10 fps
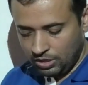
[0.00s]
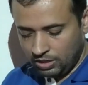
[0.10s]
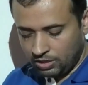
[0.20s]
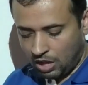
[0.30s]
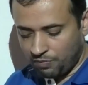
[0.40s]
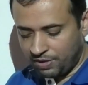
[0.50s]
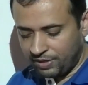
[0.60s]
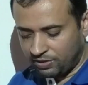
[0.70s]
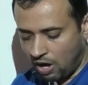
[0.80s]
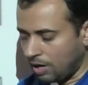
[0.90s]
Now when
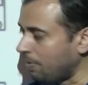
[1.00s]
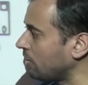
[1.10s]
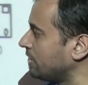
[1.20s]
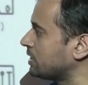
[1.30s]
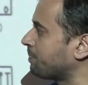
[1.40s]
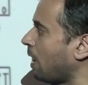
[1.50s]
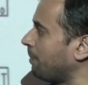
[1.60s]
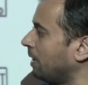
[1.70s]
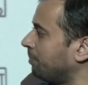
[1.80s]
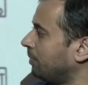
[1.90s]
we talk about this
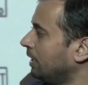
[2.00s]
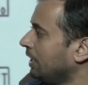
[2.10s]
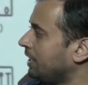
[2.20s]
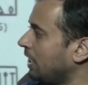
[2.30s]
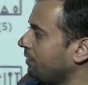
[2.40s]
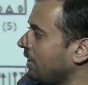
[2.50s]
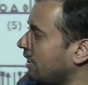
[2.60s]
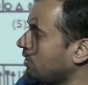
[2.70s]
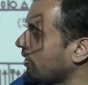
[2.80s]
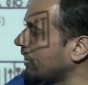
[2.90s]
problem, here we
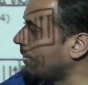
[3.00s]
are talking